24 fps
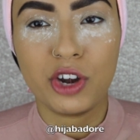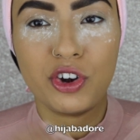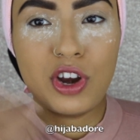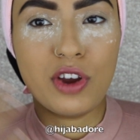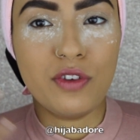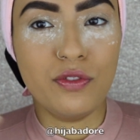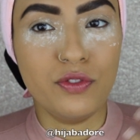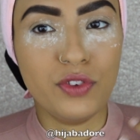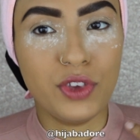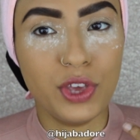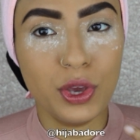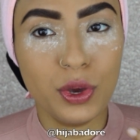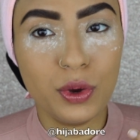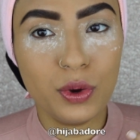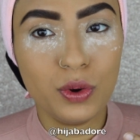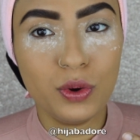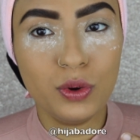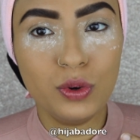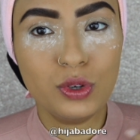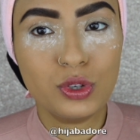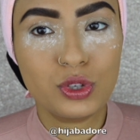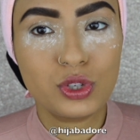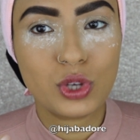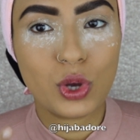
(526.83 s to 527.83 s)

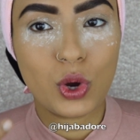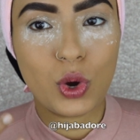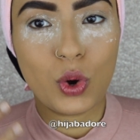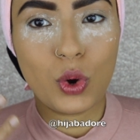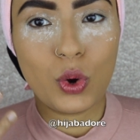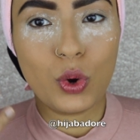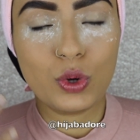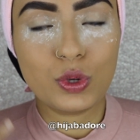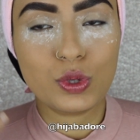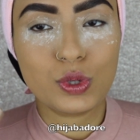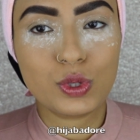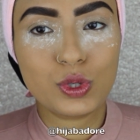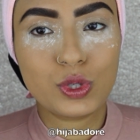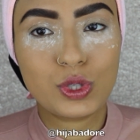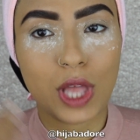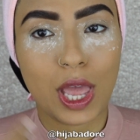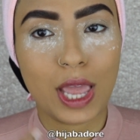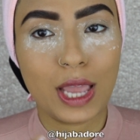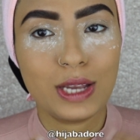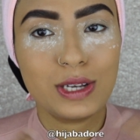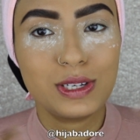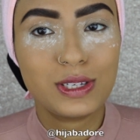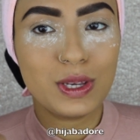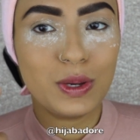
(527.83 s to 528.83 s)
review, so
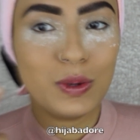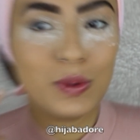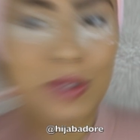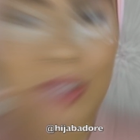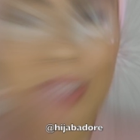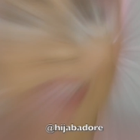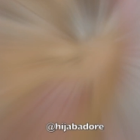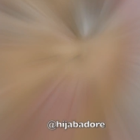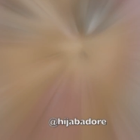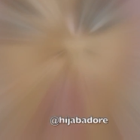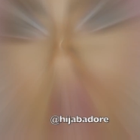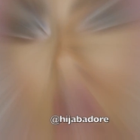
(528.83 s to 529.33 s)
stay tuned.